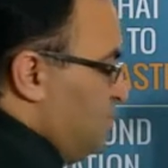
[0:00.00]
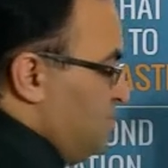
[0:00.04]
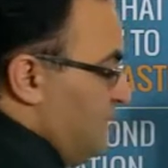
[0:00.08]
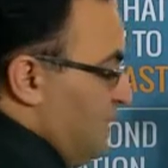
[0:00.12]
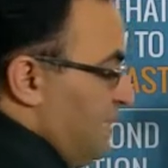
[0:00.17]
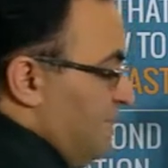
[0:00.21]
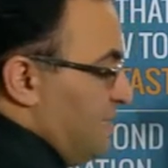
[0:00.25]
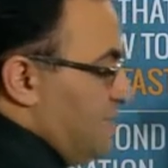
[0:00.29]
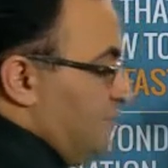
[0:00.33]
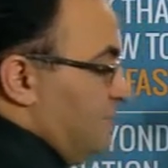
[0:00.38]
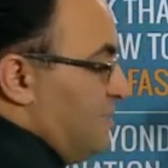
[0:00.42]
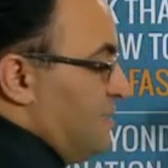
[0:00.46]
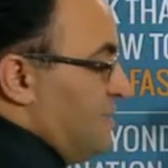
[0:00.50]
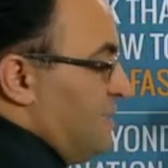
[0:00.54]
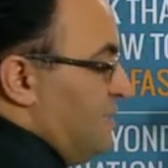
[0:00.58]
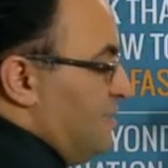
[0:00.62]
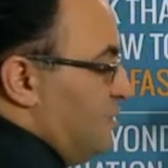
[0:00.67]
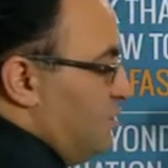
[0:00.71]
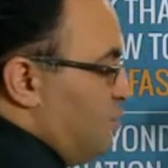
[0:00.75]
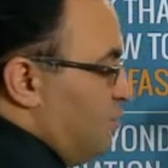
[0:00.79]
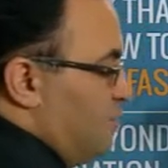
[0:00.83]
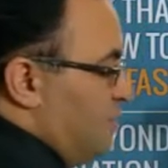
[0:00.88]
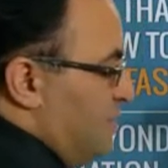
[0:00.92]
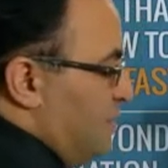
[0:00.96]
the
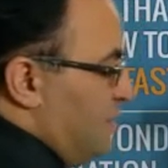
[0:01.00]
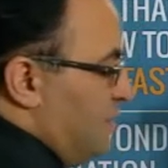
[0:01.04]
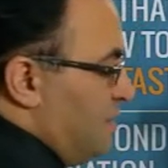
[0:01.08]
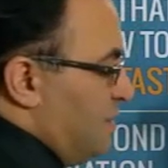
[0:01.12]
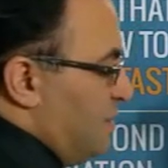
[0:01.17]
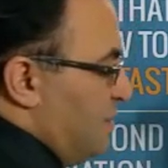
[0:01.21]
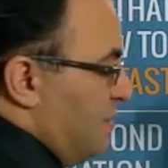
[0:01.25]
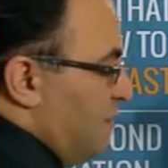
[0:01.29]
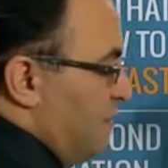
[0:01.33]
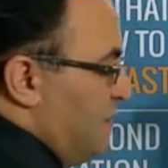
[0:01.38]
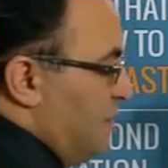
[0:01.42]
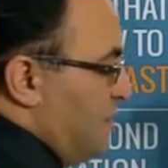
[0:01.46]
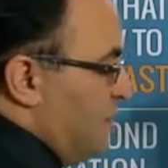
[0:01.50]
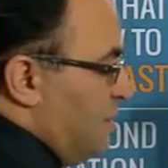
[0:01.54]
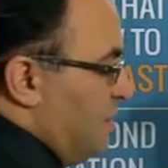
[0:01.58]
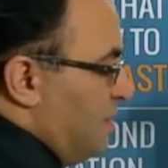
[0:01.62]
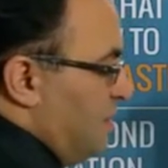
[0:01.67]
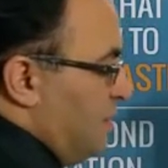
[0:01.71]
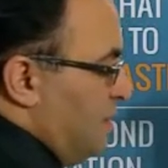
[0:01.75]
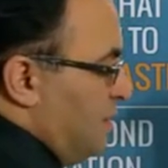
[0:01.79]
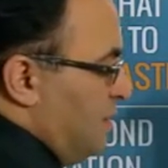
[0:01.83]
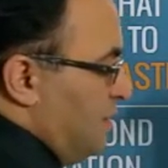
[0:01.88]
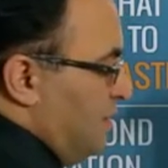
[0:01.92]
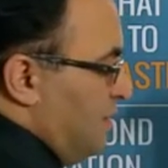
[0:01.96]
exercise you need,
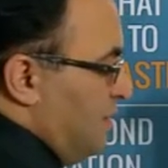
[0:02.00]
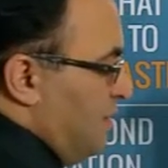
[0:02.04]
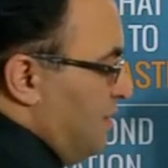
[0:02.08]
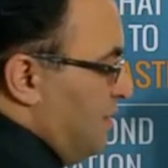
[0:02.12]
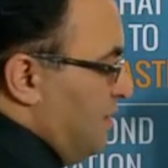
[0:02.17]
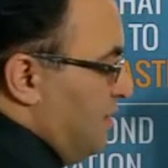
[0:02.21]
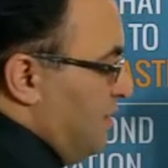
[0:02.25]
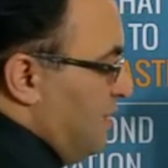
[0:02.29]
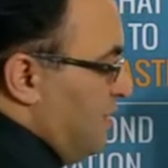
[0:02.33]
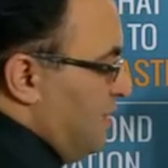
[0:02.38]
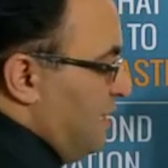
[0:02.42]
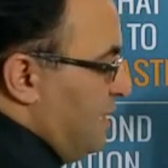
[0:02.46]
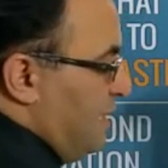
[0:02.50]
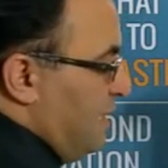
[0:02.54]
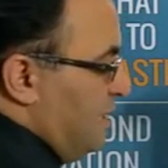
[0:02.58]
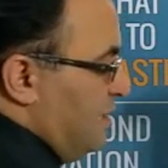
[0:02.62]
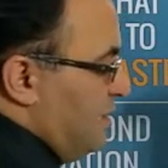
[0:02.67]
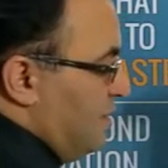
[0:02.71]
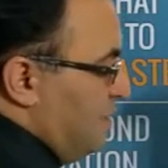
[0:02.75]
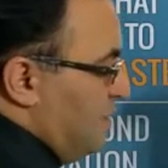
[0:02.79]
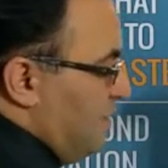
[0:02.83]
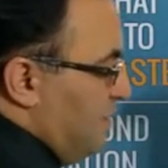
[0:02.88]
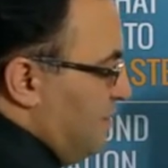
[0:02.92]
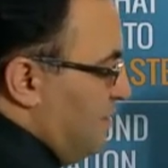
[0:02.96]

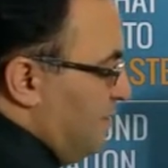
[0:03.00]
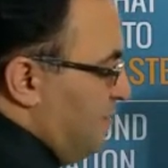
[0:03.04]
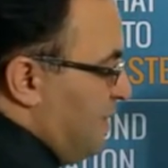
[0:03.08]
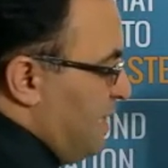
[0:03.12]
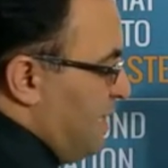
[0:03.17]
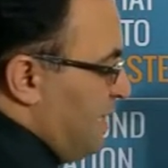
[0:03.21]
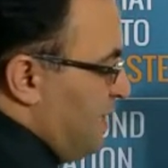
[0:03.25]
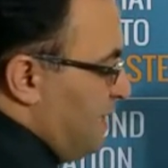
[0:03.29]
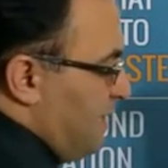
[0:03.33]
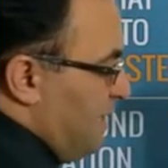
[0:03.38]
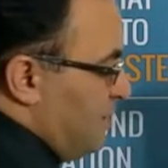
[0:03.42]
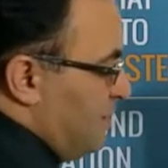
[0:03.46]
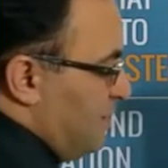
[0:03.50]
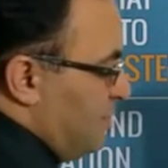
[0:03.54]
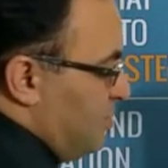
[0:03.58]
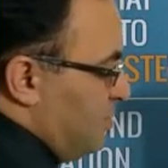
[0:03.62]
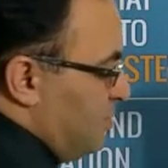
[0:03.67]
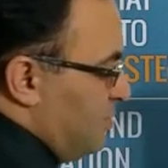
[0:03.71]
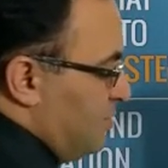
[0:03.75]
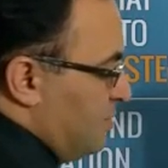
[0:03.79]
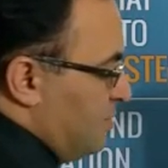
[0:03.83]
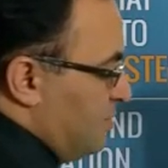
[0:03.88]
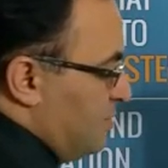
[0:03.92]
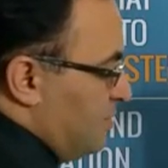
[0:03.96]
and bad
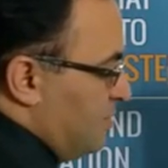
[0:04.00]
attitude.